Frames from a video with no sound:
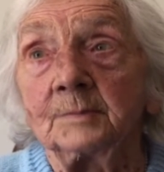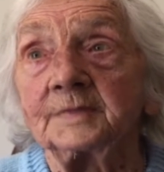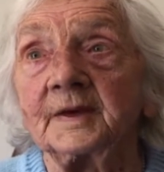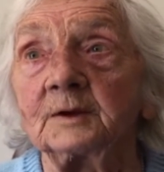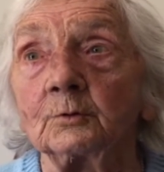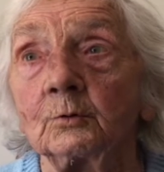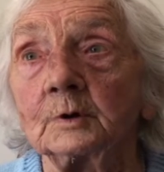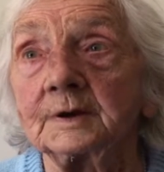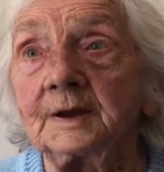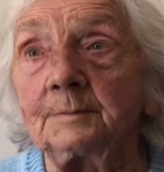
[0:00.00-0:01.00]
But they
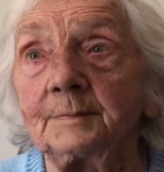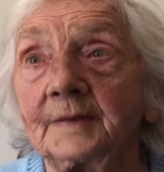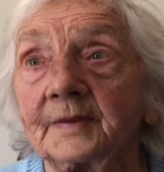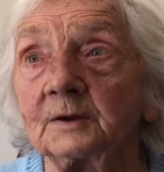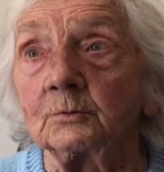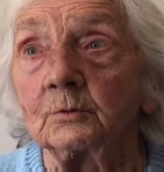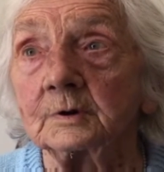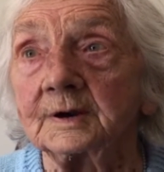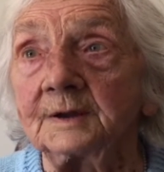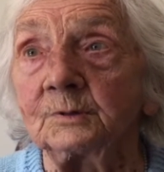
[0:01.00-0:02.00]
all came. They
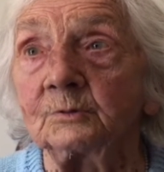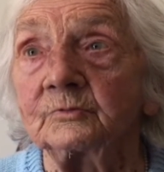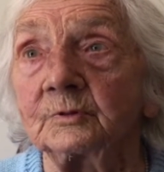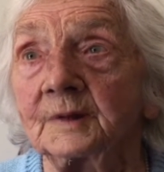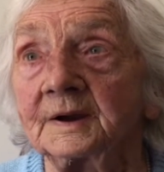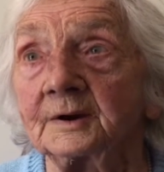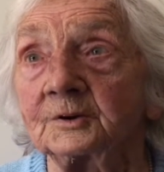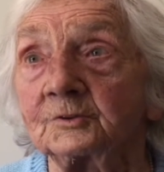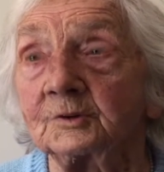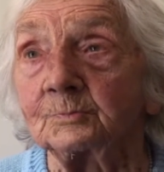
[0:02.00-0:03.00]
all came home for my
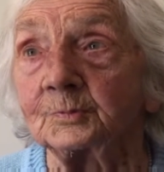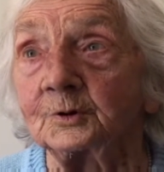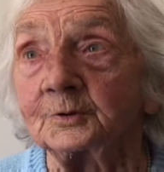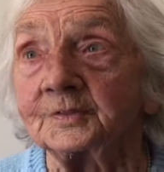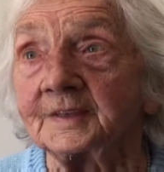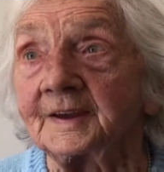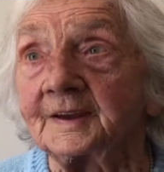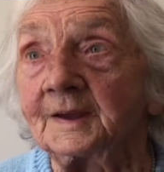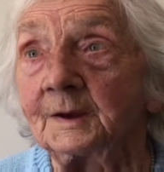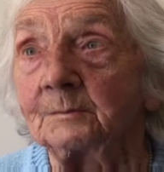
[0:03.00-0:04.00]
hundredth birthday.